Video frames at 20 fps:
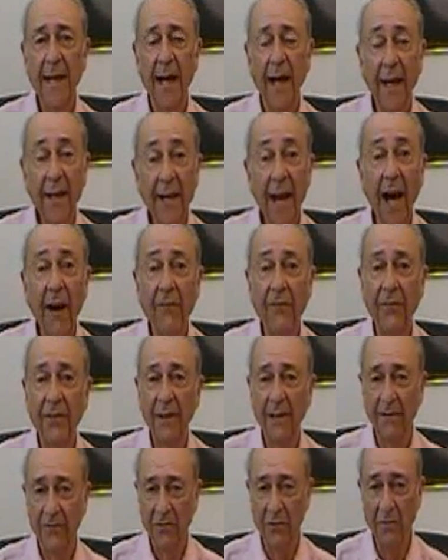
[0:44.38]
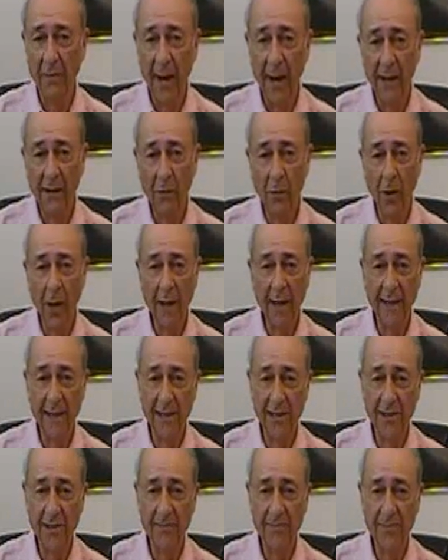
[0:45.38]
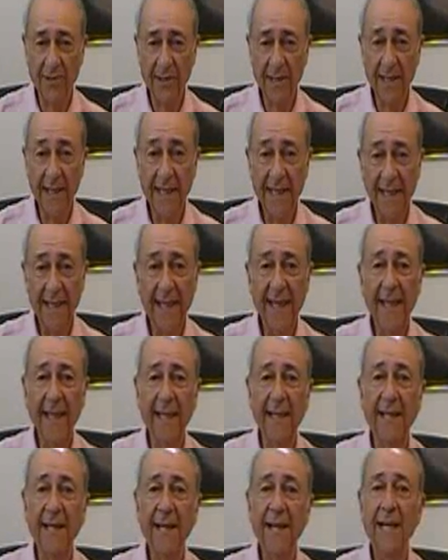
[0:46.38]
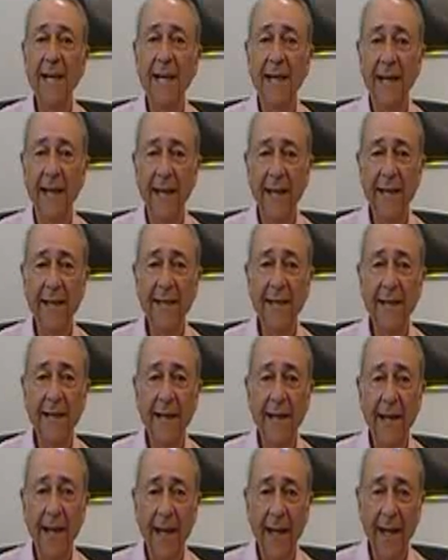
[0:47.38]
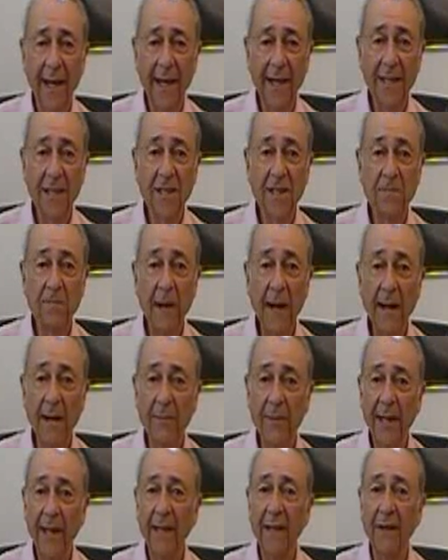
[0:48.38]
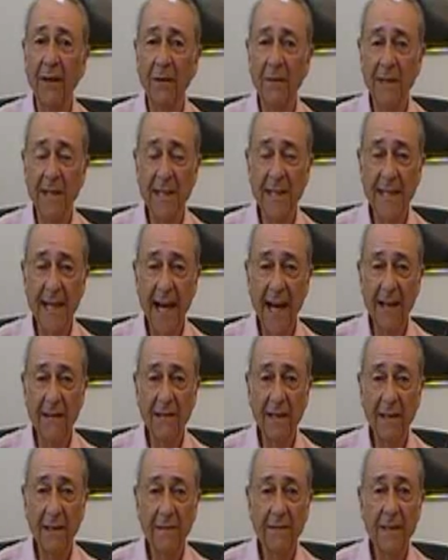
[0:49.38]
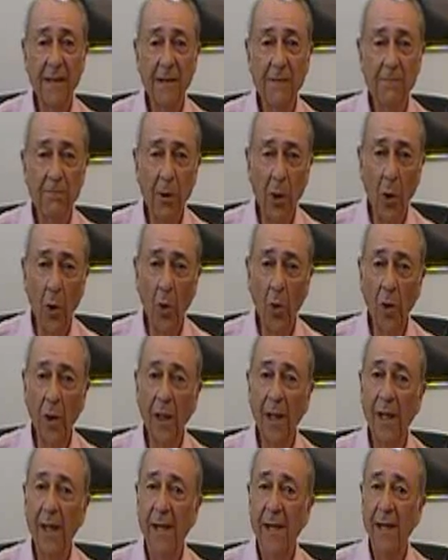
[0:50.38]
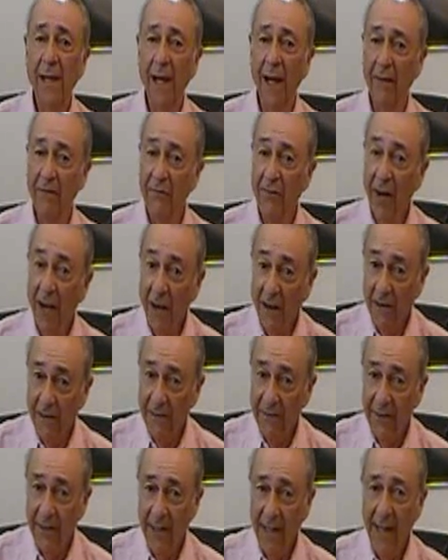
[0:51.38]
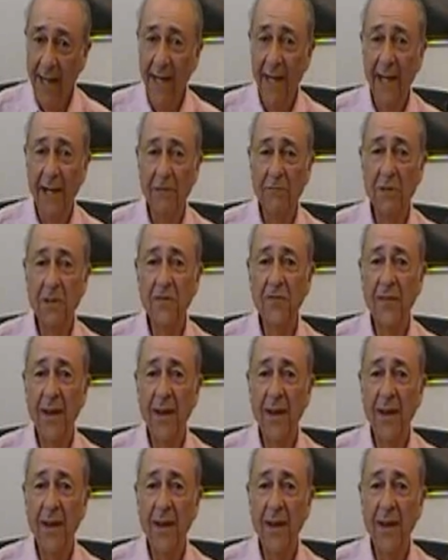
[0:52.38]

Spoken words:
Enough for microorganisms. Indeed, in an experiment on the south pole of Earth, it was